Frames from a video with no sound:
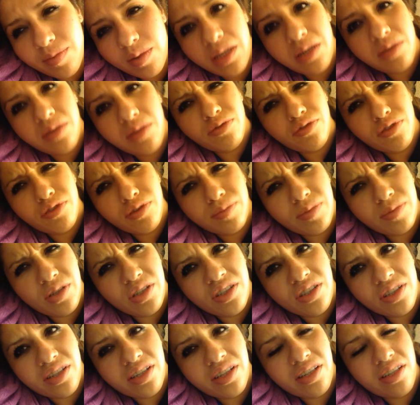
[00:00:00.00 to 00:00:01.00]
down from
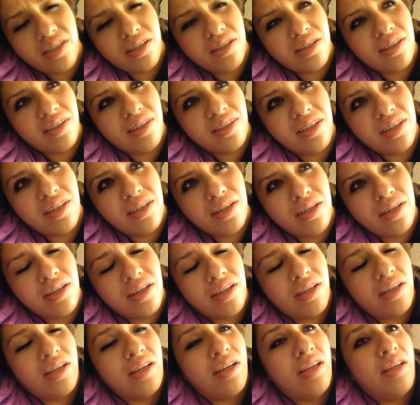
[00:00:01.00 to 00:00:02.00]
Michigan thing.
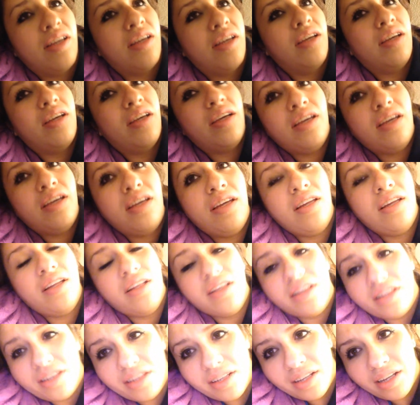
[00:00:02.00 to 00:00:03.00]

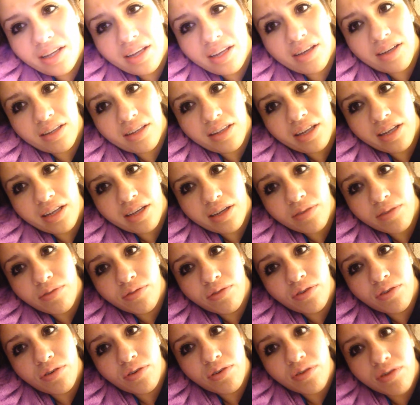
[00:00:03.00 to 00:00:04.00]
And he had like a
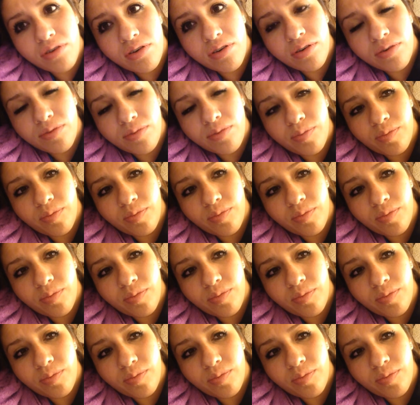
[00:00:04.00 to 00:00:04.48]
full